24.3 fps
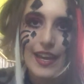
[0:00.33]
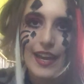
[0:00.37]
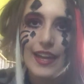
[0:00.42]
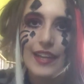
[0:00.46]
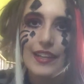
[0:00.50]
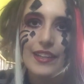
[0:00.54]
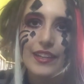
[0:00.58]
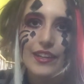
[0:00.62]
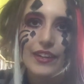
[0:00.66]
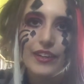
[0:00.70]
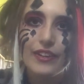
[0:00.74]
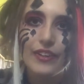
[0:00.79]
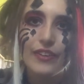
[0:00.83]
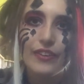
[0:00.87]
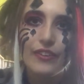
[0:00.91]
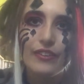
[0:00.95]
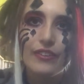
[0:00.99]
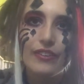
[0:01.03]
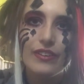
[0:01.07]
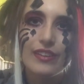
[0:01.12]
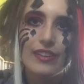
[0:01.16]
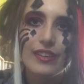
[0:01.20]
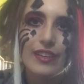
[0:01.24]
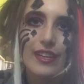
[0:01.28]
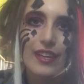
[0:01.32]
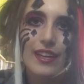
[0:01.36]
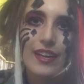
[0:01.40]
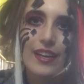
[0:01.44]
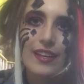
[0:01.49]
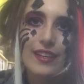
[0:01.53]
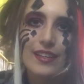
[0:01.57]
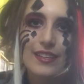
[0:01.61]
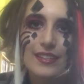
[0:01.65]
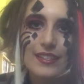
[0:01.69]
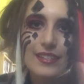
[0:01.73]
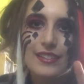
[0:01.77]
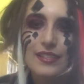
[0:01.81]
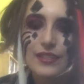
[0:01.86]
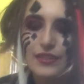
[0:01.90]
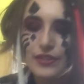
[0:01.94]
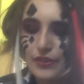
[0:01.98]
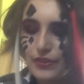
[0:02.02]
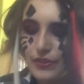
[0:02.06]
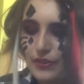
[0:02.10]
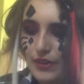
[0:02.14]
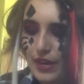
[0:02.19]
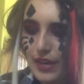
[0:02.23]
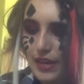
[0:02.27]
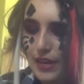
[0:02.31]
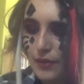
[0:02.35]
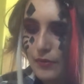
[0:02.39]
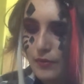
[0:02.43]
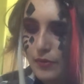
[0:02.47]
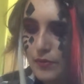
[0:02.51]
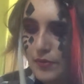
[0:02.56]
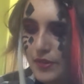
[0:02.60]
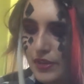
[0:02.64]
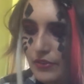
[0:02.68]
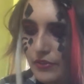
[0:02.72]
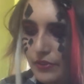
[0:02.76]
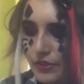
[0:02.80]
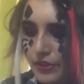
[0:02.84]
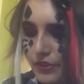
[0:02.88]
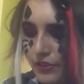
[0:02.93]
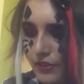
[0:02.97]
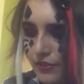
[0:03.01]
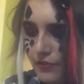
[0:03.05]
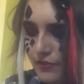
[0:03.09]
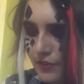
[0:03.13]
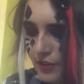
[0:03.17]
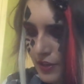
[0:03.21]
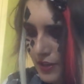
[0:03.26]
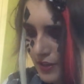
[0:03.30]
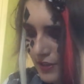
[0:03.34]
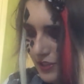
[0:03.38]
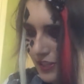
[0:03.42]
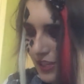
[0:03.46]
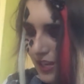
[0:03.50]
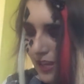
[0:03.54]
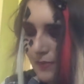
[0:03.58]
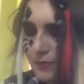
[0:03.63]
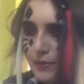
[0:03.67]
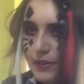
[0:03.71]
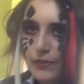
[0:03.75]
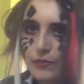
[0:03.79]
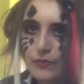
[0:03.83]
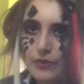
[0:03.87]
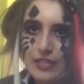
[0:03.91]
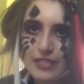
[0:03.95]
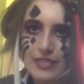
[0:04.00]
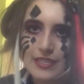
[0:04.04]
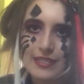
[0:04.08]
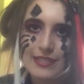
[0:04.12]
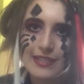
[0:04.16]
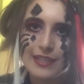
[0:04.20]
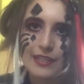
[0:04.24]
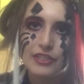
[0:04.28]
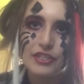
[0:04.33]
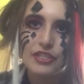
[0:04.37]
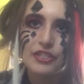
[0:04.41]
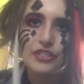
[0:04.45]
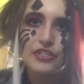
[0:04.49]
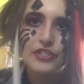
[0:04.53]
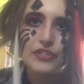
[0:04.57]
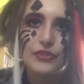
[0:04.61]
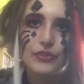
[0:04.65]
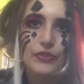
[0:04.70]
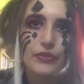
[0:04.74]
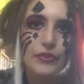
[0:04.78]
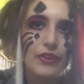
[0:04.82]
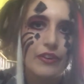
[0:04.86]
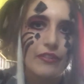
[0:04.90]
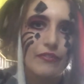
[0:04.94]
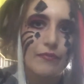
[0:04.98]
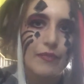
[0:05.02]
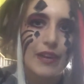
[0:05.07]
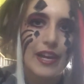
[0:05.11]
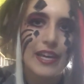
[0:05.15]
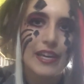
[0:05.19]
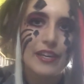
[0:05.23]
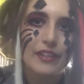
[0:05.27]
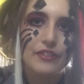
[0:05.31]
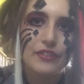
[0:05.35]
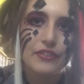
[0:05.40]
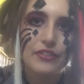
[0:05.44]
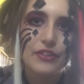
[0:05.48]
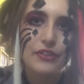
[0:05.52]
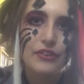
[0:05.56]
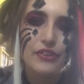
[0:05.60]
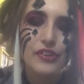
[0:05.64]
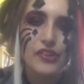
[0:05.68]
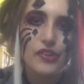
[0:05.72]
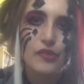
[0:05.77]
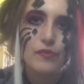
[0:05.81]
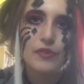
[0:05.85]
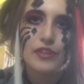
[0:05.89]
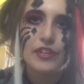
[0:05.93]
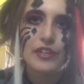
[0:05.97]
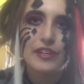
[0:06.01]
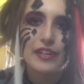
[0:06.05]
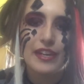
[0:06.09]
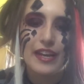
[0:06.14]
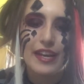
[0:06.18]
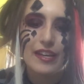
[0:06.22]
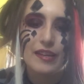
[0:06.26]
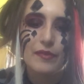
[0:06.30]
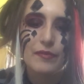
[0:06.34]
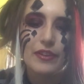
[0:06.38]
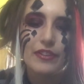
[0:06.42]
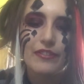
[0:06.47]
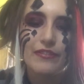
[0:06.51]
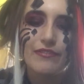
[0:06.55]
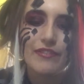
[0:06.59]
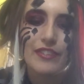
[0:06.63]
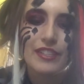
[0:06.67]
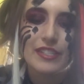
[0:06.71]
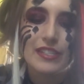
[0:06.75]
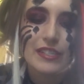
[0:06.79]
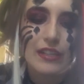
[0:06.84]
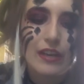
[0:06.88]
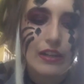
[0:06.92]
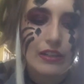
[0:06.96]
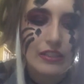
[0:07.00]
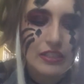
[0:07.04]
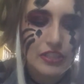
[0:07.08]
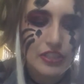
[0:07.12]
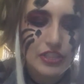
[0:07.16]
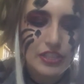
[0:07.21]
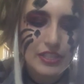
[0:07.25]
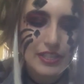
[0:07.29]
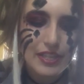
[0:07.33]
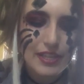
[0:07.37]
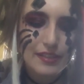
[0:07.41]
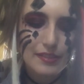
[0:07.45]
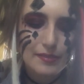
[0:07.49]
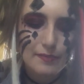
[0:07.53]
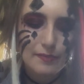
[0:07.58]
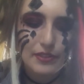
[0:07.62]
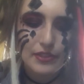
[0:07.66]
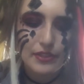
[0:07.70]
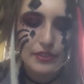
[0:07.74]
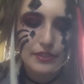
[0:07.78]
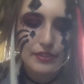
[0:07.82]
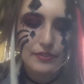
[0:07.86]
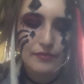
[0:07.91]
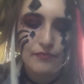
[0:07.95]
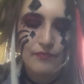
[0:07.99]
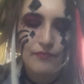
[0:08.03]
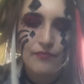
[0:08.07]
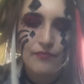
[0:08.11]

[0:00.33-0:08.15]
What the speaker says: Hello! So I will be going over Chapter 1, Section 2 of my Intro to Human Anatomy and Physiology textbook.